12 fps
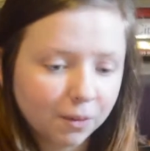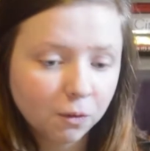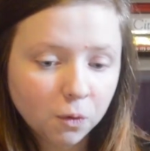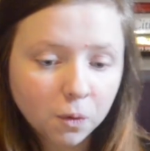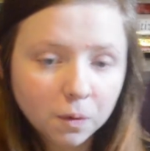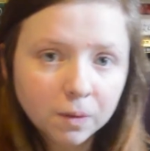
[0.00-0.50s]

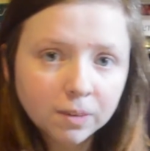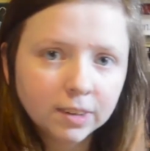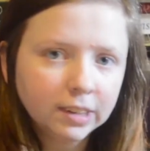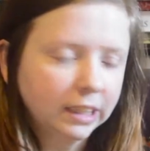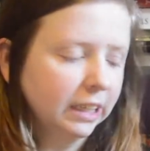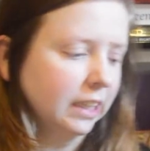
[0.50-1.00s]
Ooh.
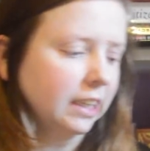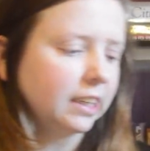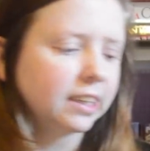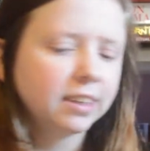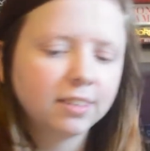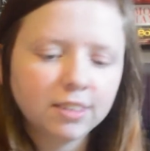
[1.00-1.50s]

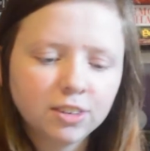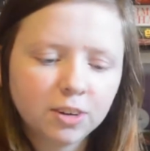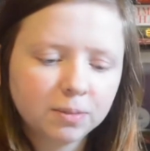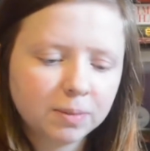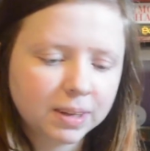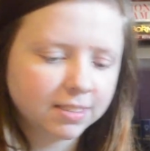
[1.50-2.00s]
Did
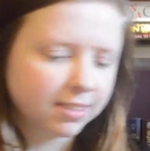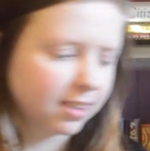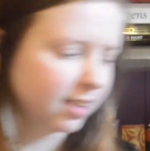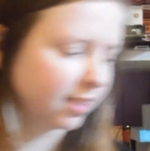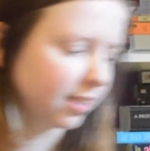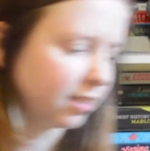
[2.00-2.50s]
not mean to
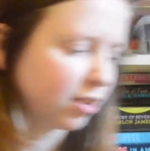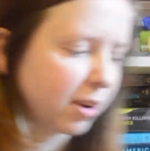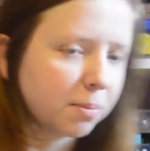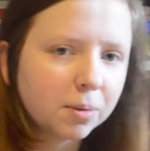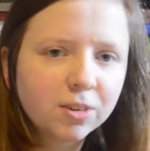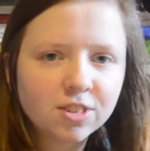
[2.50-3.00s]
kick the
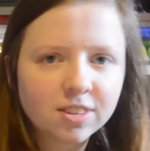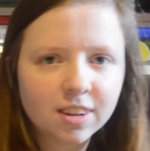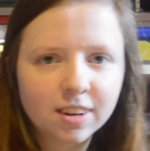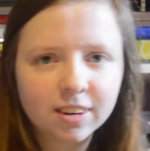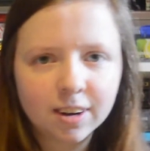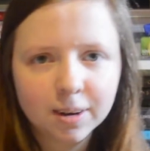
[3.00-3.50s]
tripod just
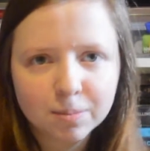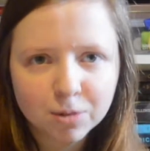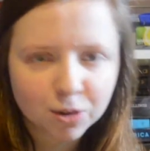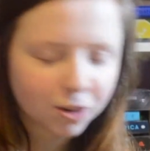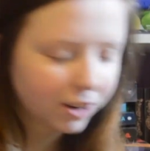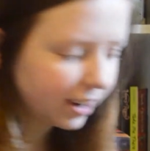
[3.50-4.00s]
then. I'm
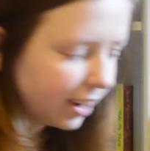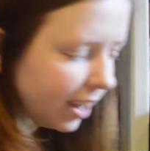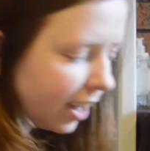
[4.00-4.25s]
sorry.